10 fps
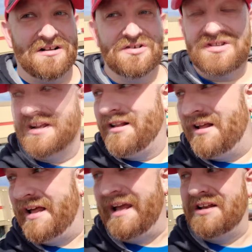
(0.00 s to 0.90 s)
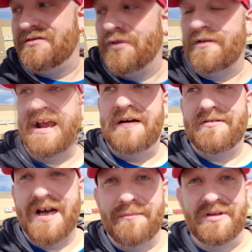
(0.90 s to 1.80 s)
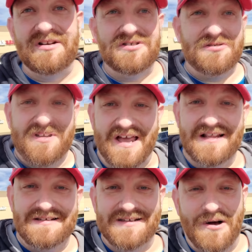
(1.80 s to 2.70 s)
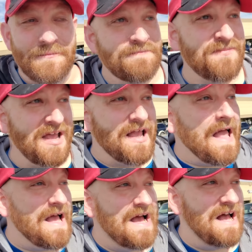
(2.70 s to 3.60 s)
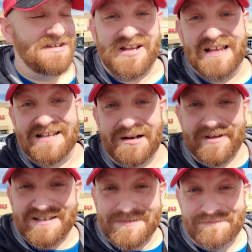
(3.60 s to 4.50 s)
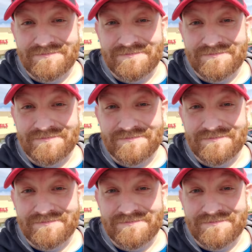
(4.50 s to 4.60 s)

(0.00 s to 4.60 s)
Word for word: there's still a handful that I have not been to yet, so I'll see you guys later. Peace!